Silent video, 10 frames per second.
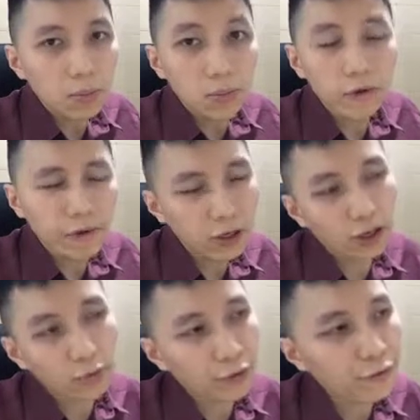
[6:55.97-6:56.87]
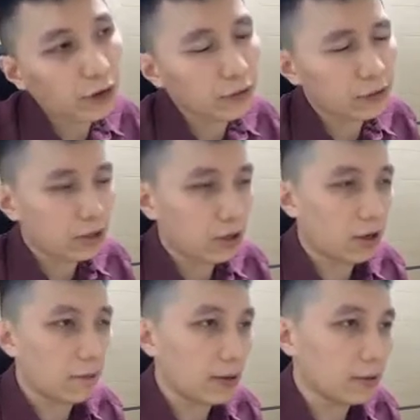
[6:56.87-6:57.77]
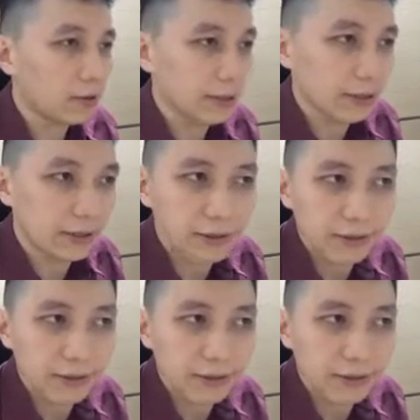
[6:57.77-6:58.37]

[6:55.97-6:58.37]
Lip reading: Moving on, we finally talk about the